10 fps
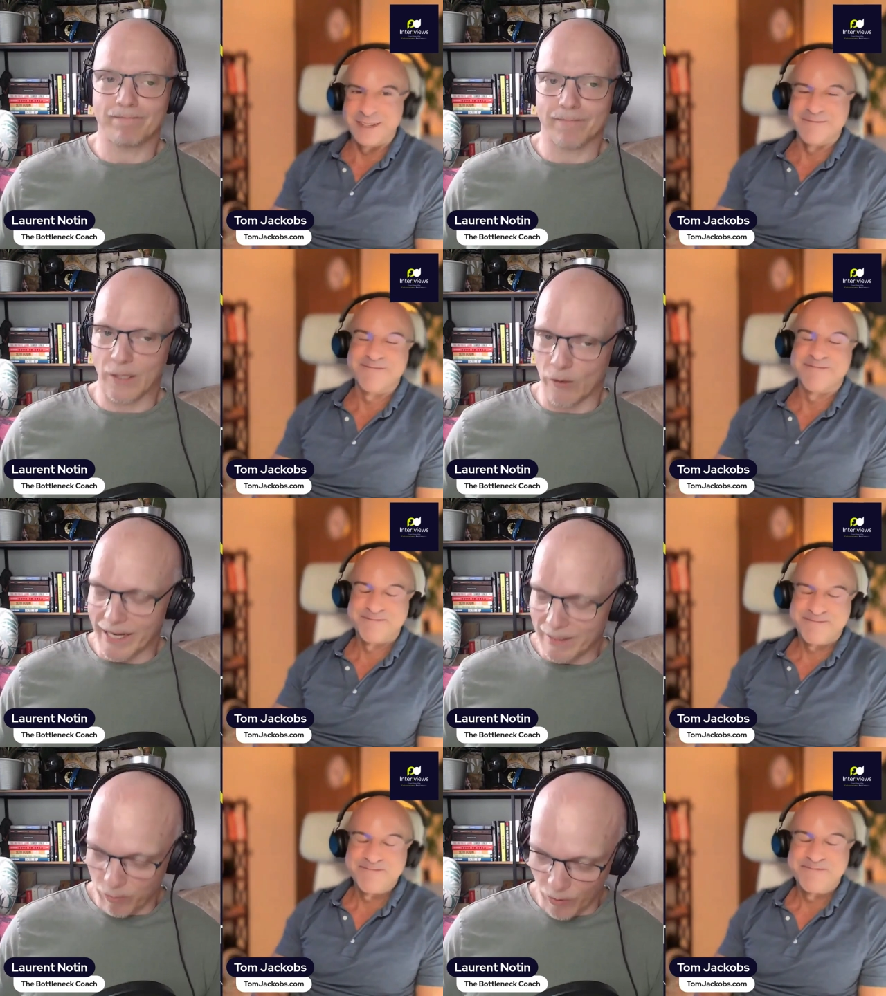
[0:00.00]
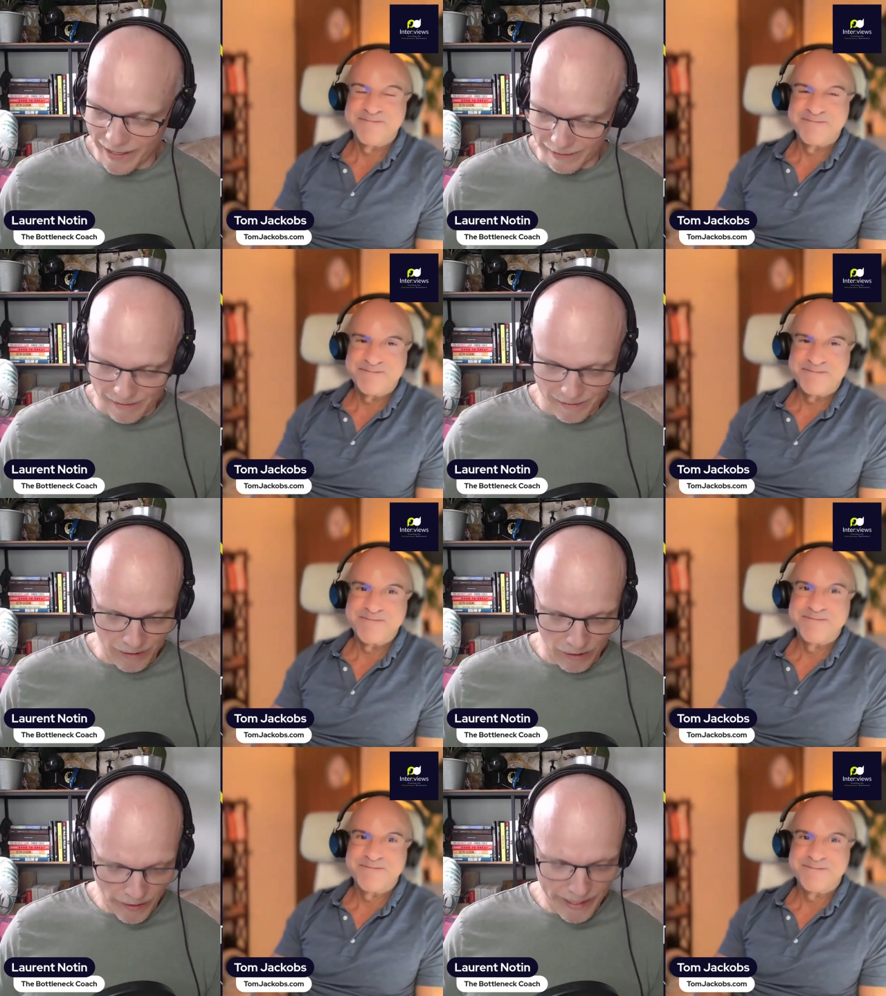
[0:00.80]
Speaker 1: Great point.
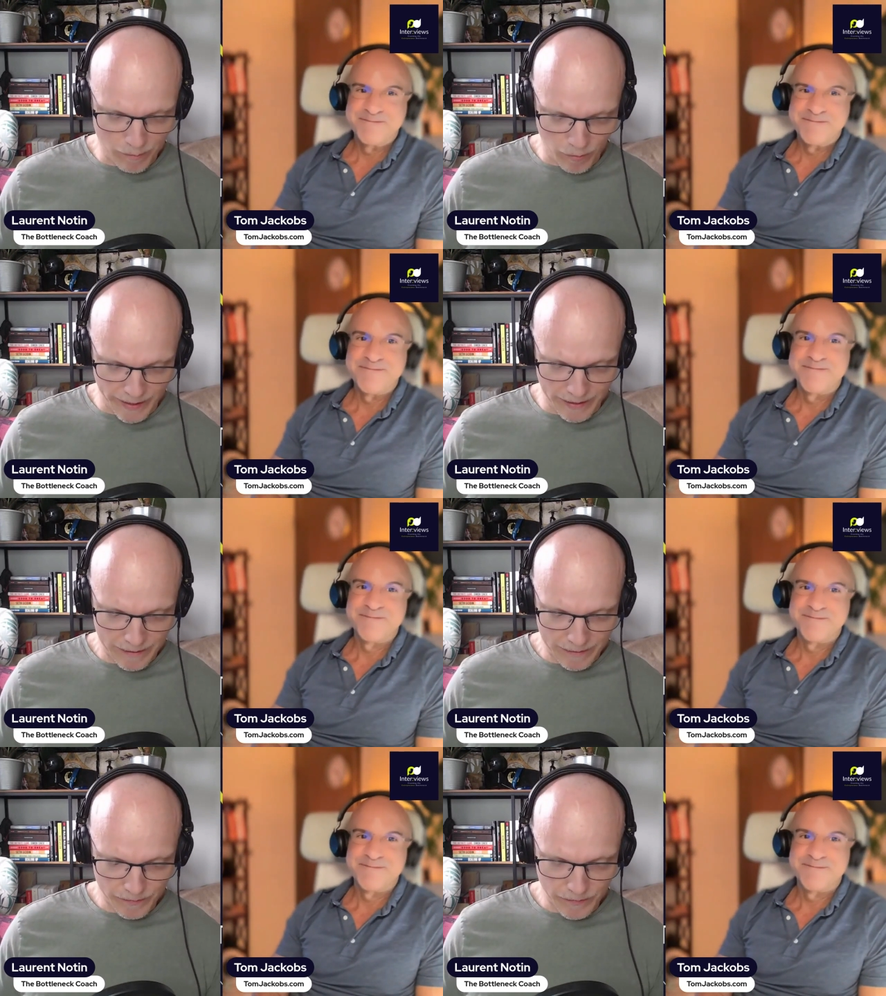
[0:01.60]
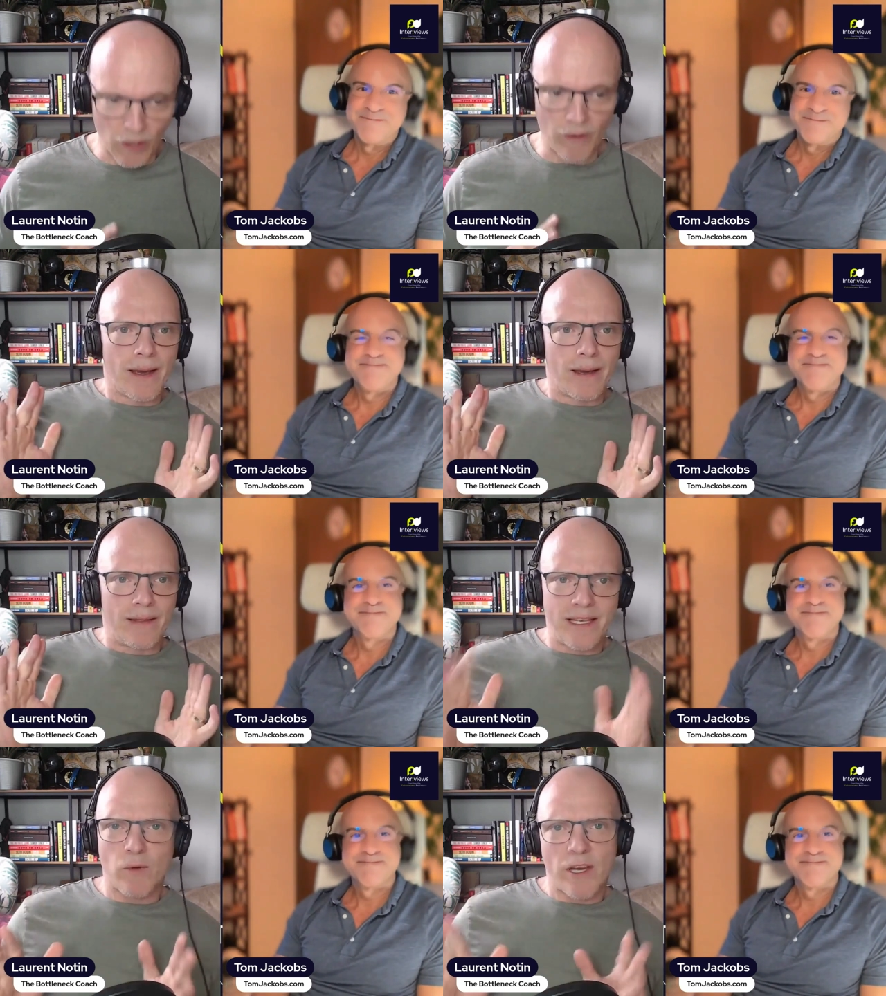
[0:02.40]
Great point. All right.
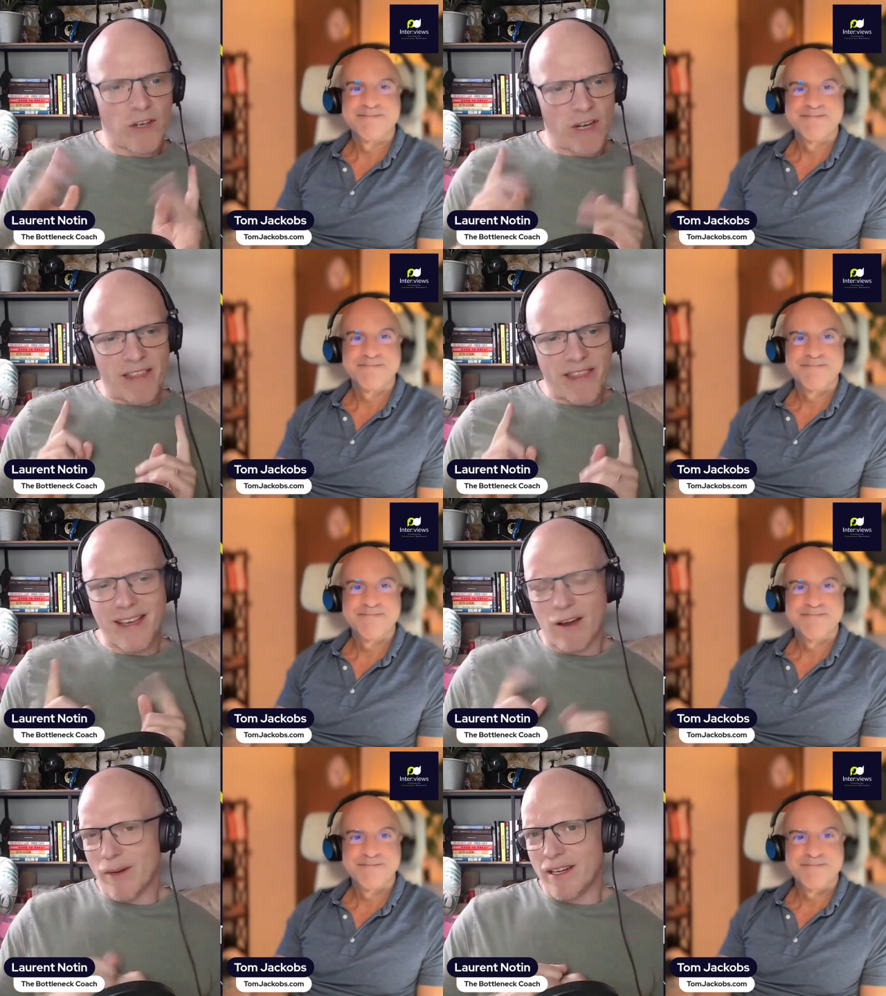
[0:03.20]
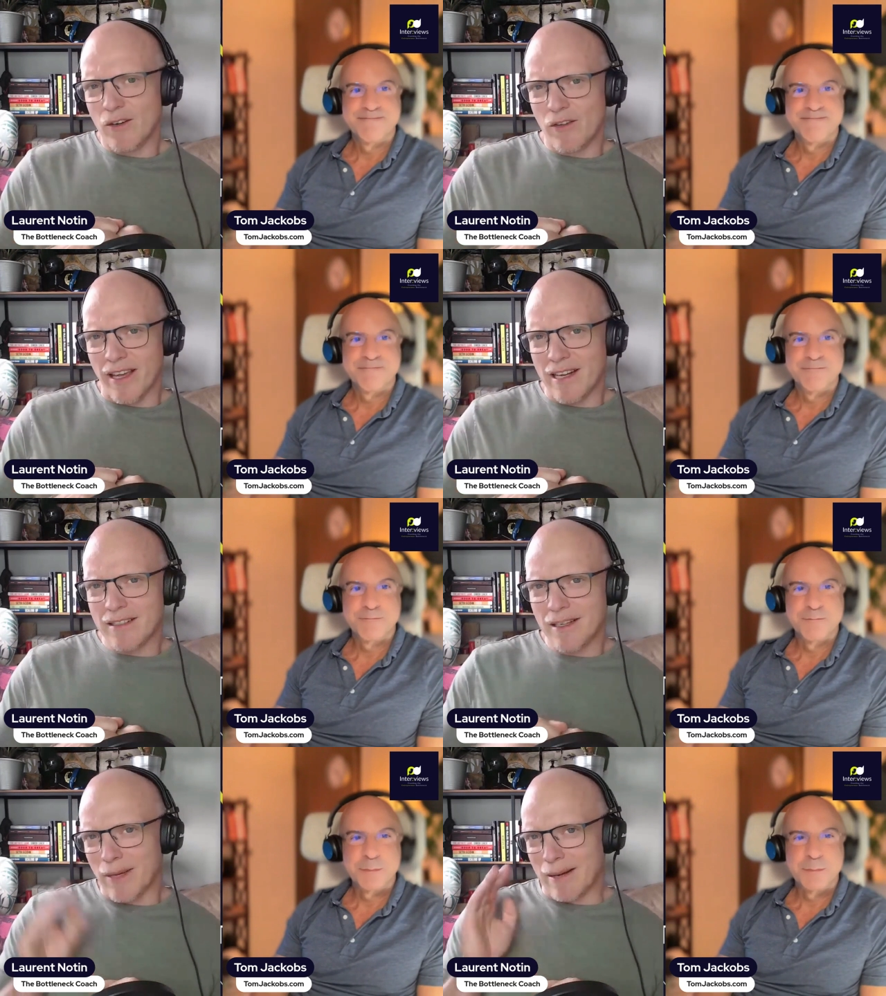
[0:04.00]
This question, I think I already know the
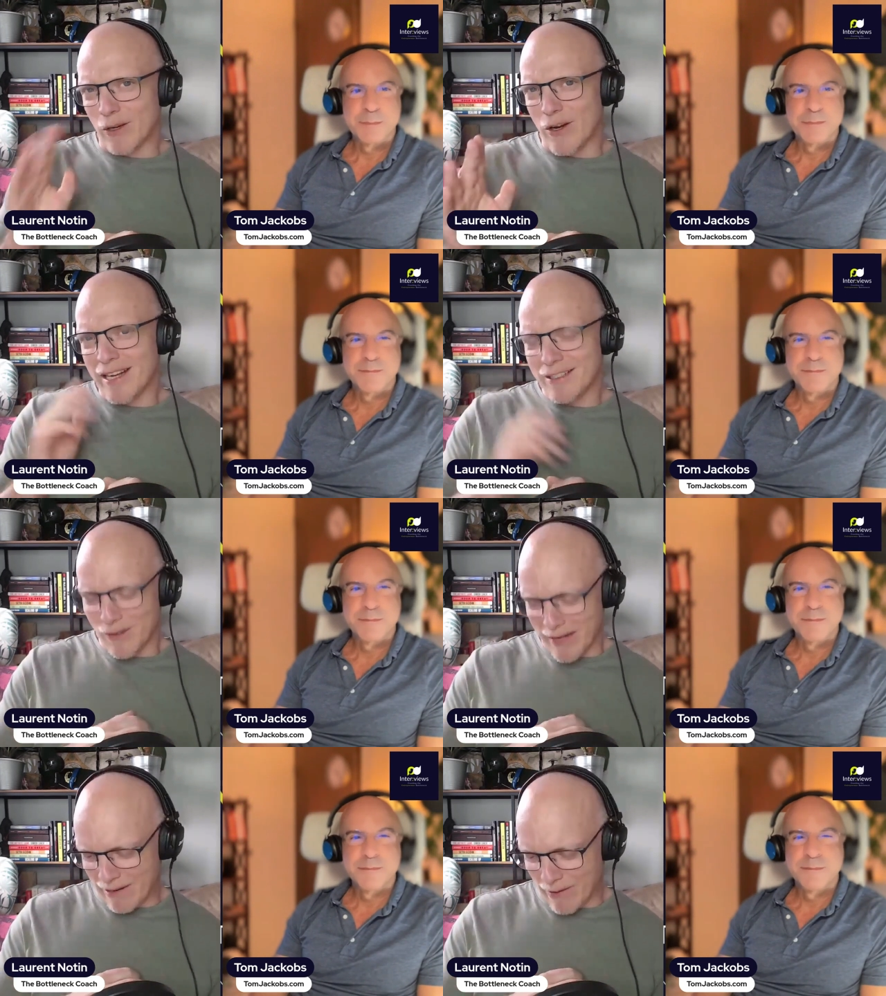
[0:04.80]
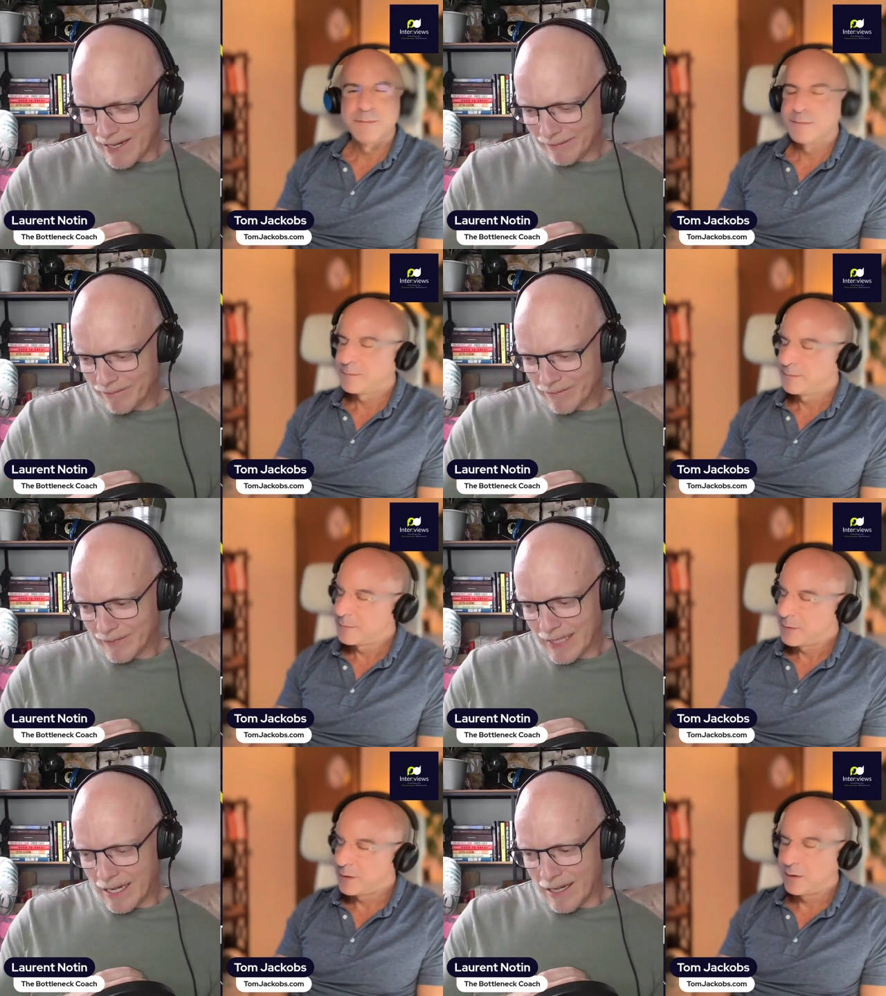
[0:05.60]
answer, but I'm going to ask you anyway.
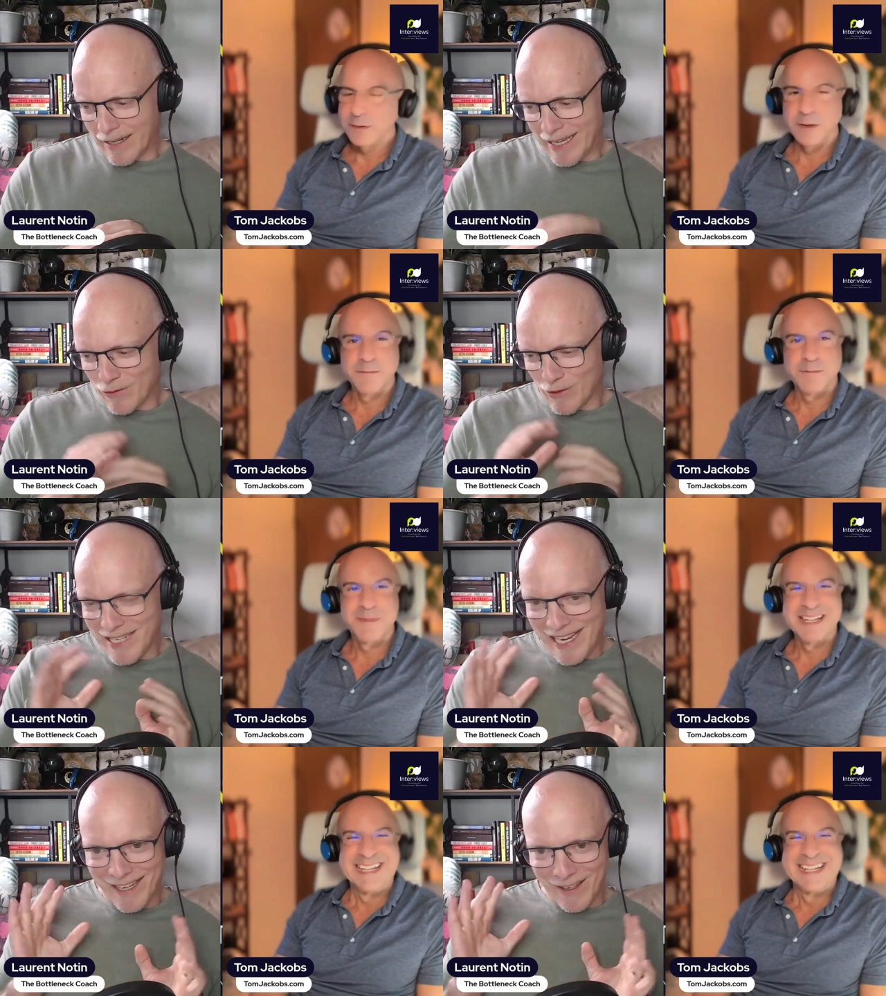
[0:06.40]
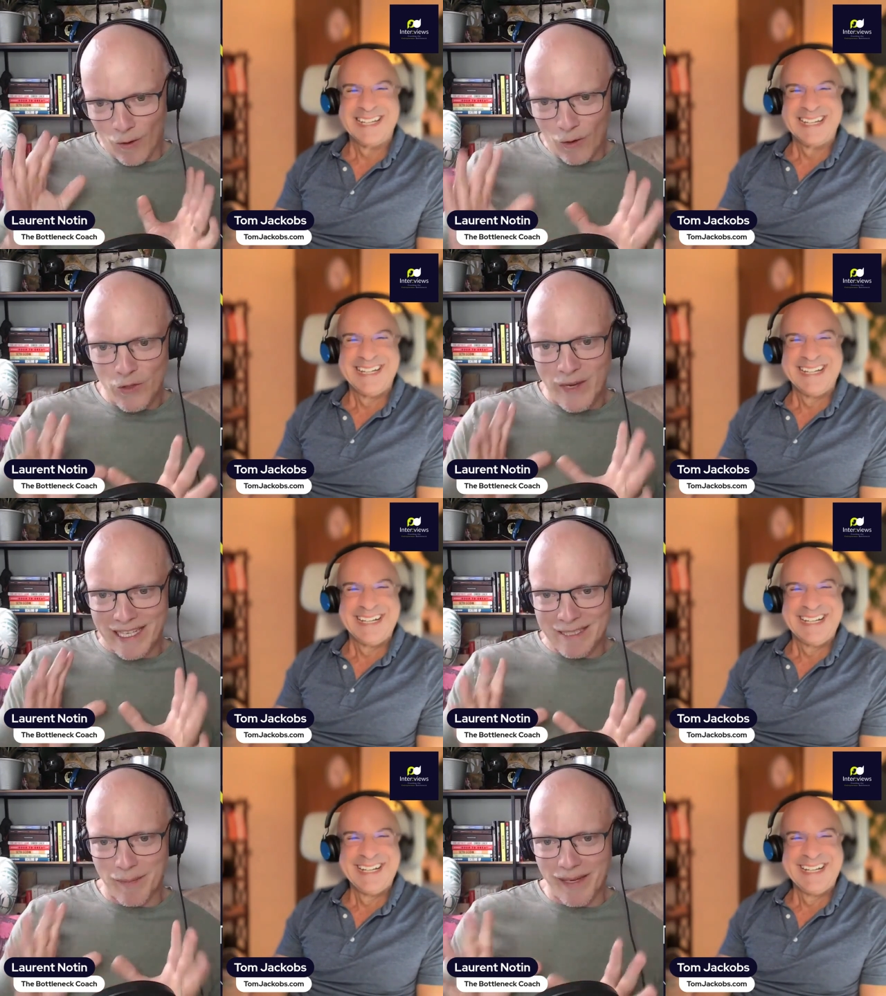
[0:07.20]
Uh, if you take all your
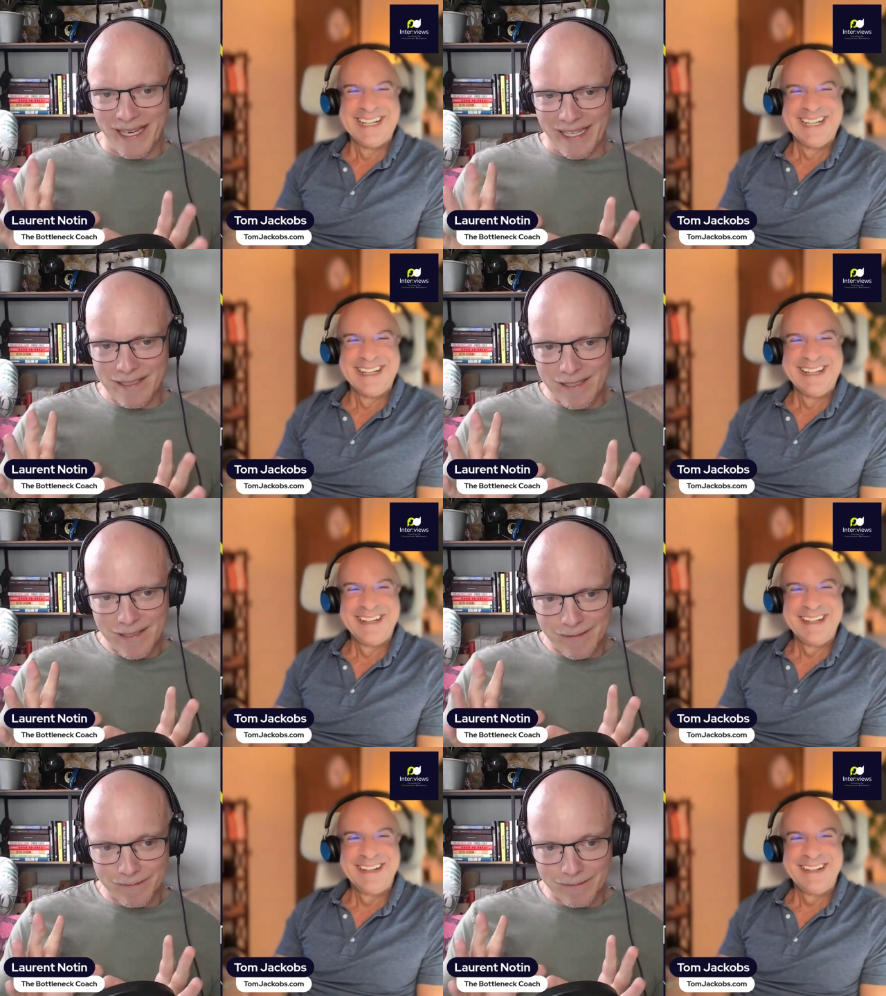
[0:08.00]
experience